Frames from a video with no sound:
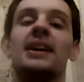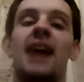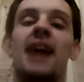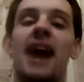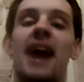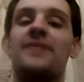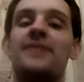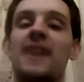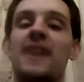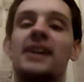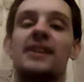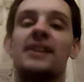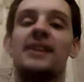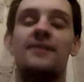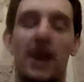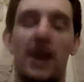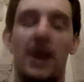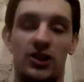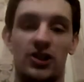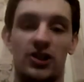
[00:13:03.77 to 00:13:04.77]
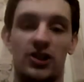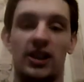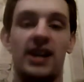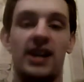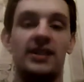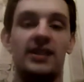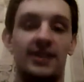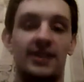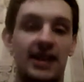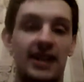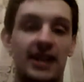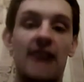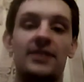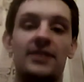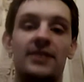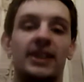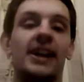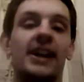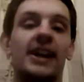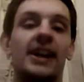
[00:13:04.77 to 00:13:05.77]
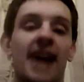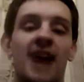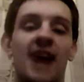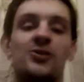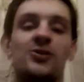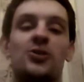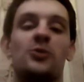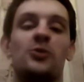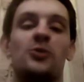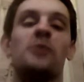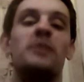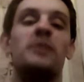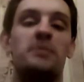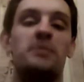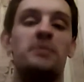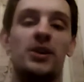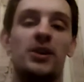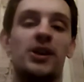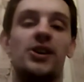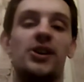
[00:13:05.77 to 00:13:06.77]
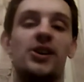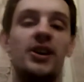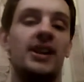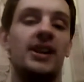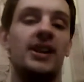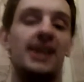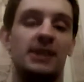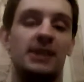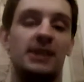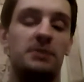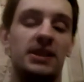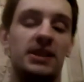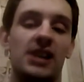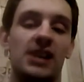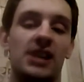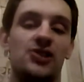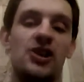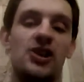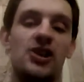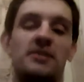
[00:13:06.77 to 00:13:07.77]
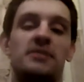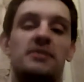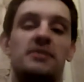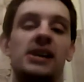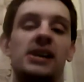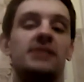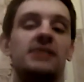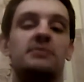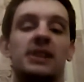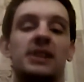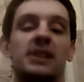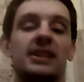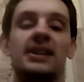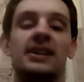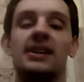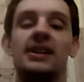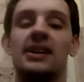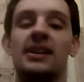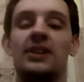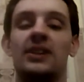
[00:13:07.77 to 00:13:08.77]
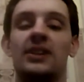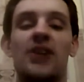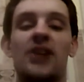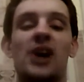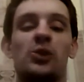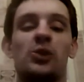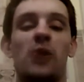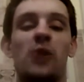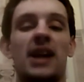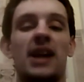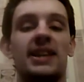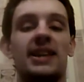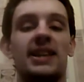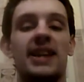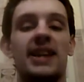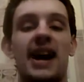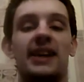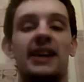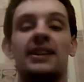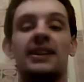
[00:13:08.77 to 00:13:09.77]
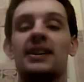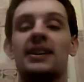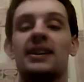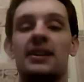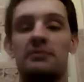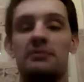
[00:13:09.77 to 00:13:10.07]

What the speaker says: I think eventually David DeCastro will be pretty good at his position, but not quite yet.